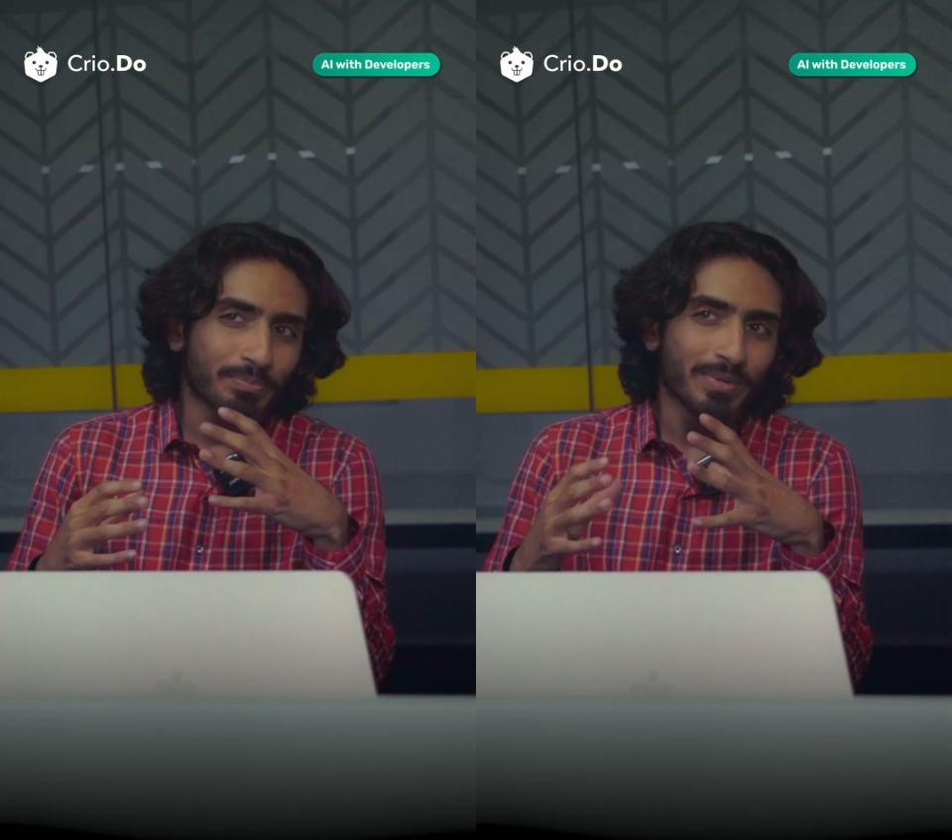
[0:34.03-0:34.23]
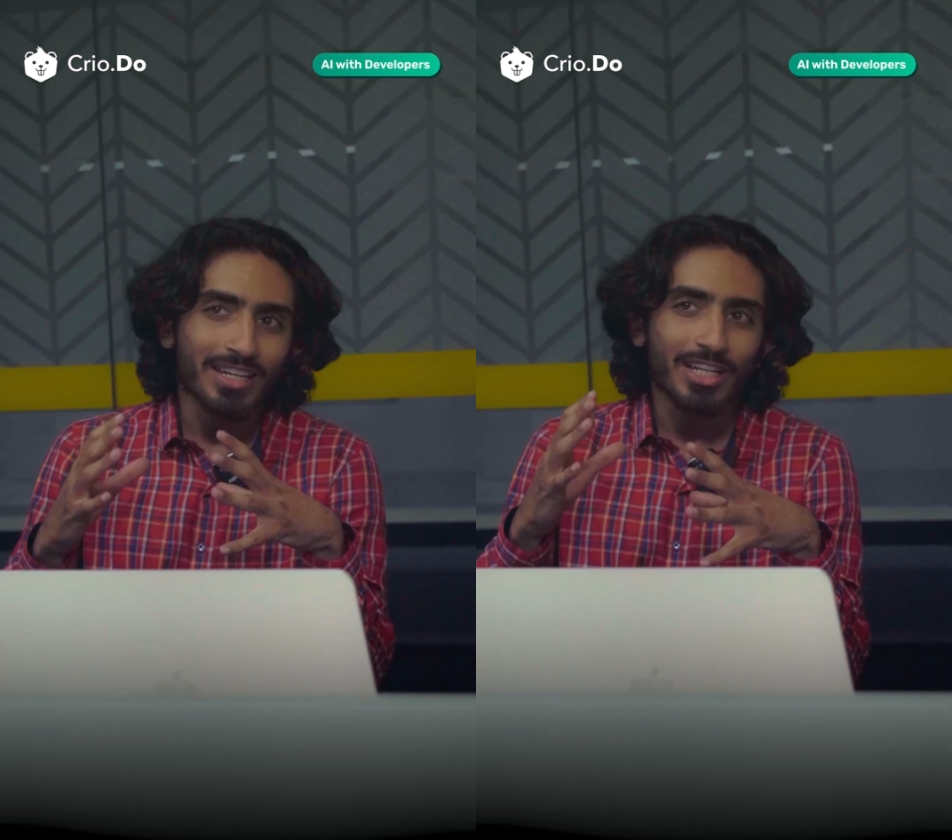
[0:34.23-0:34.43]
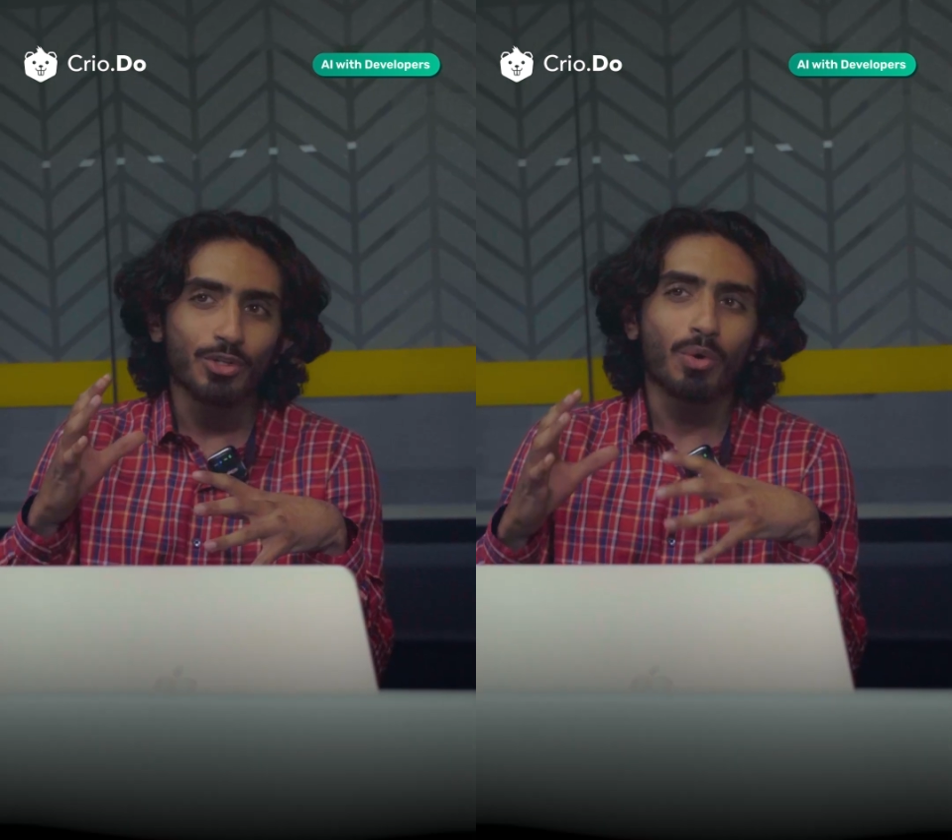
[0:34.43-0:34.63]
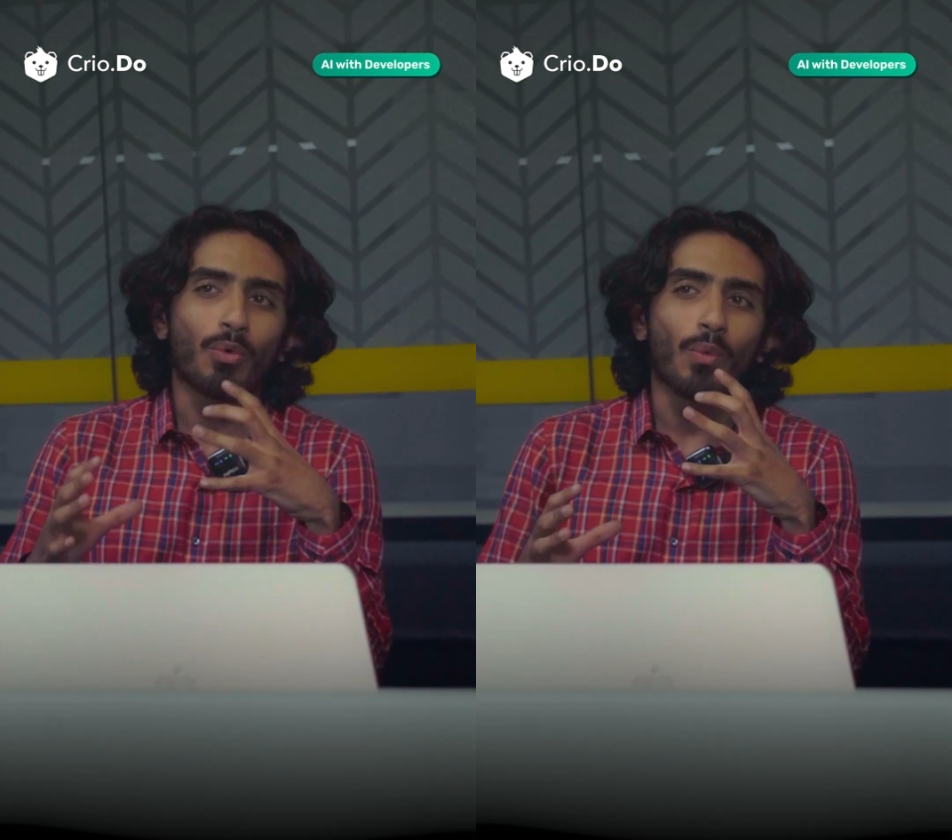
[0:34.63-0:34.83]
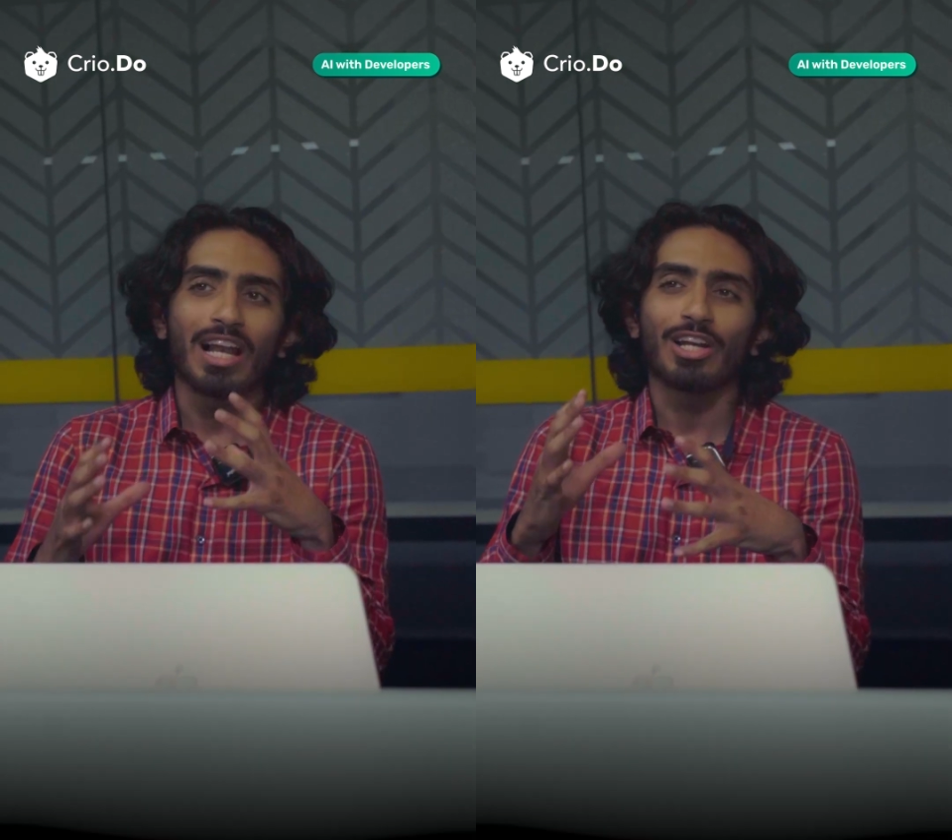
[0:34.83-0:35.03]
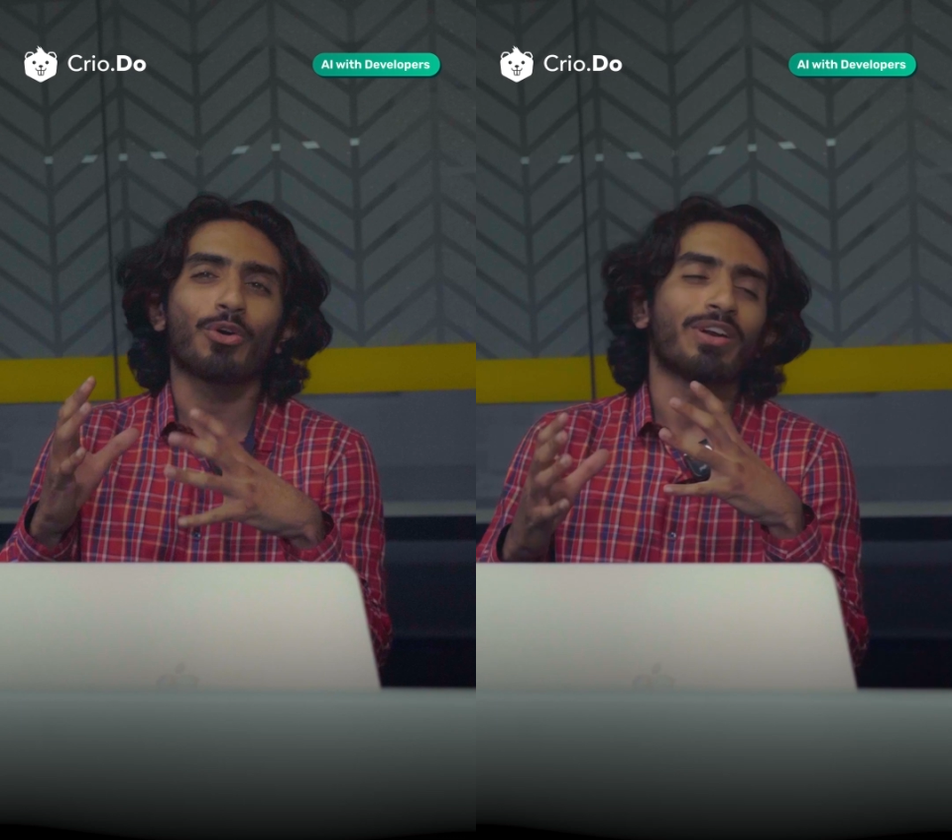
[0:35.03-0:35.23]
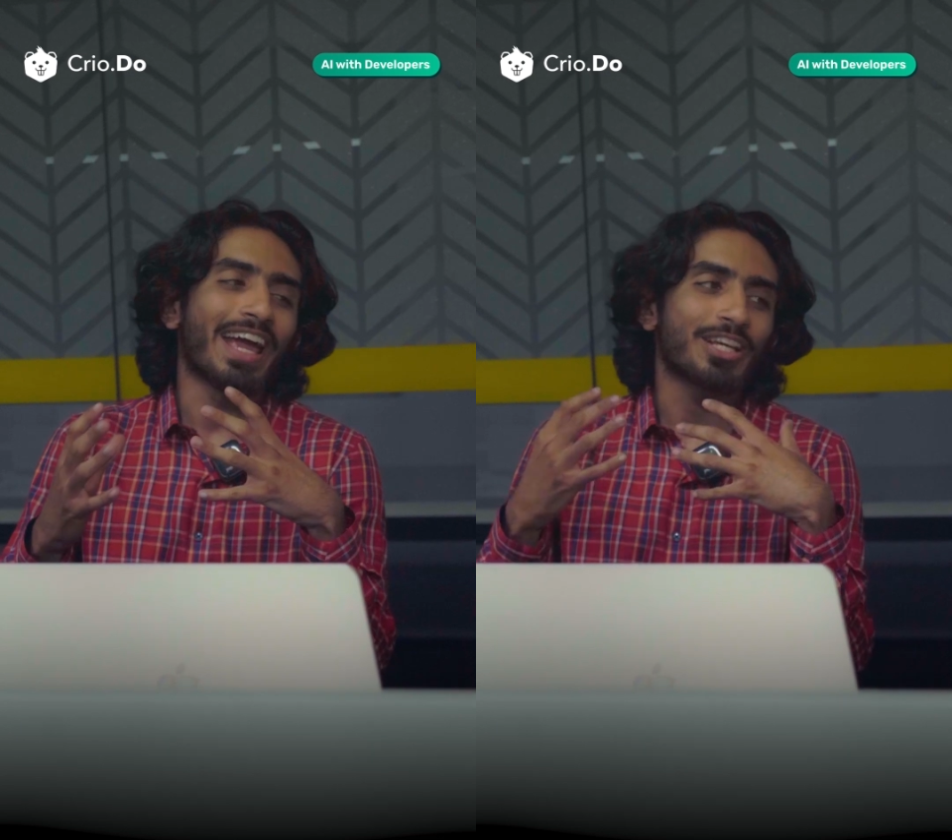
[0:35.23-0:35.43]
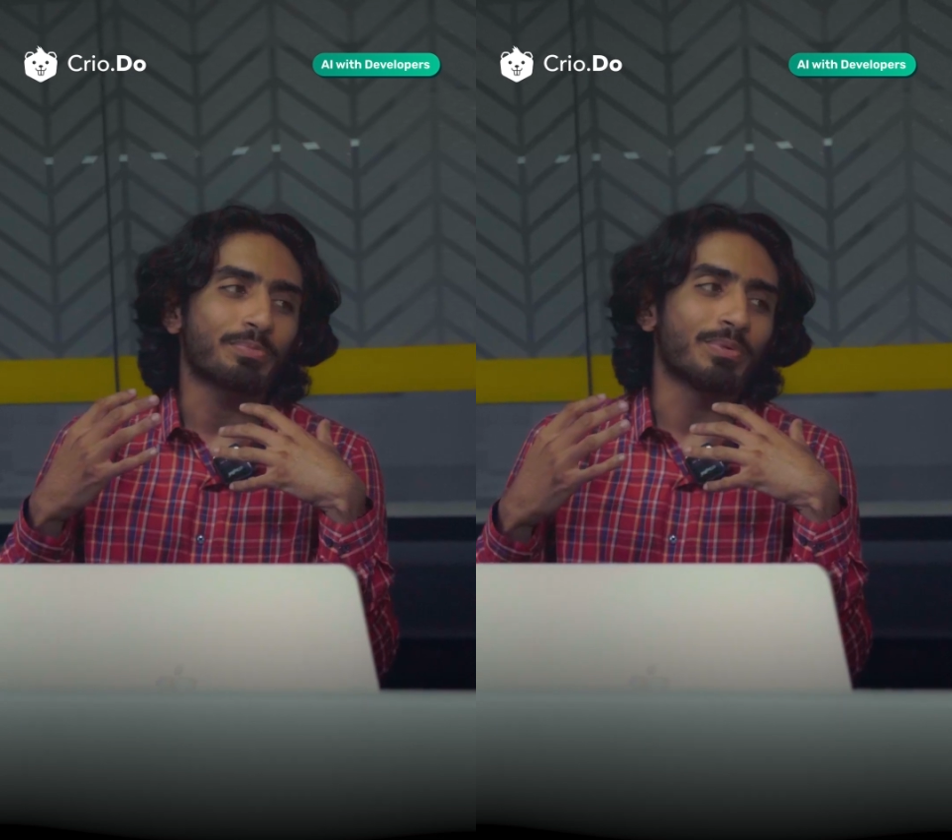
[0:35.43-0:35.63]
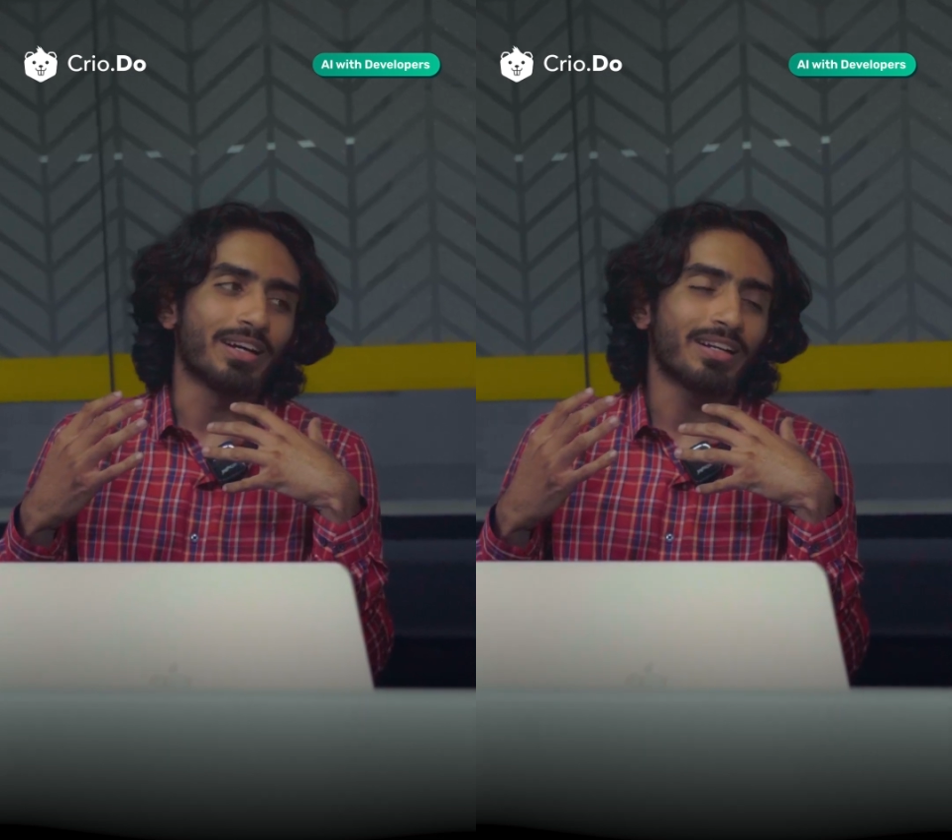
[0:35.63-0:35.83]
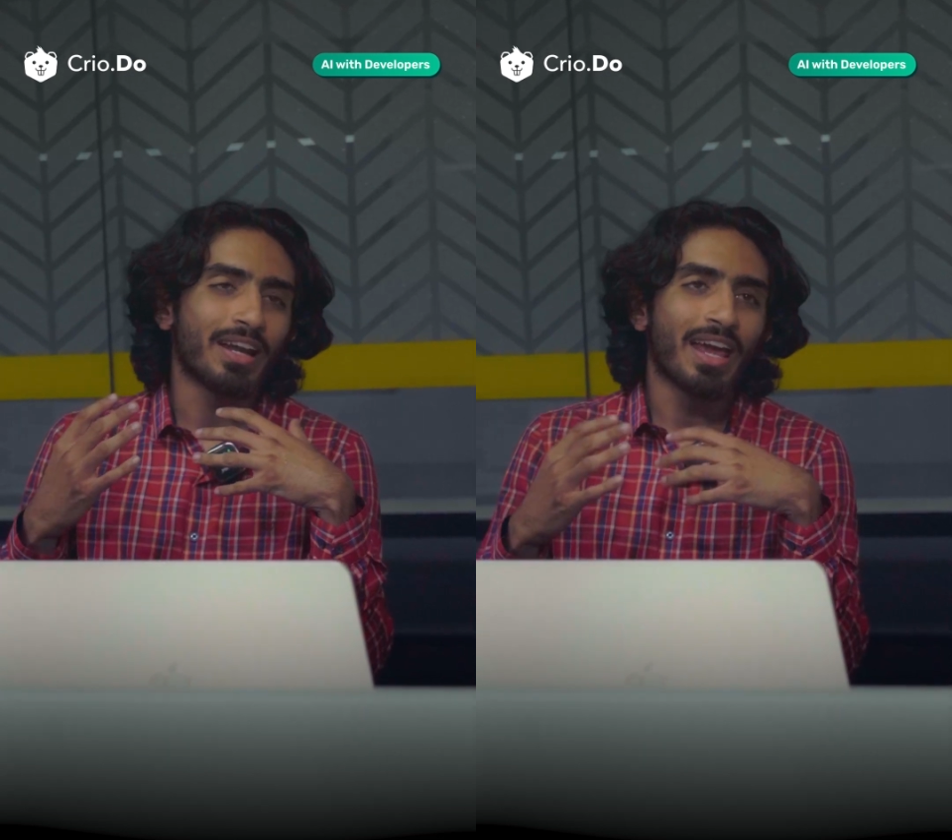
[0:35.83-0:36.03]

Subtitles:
speaking to a well-known expert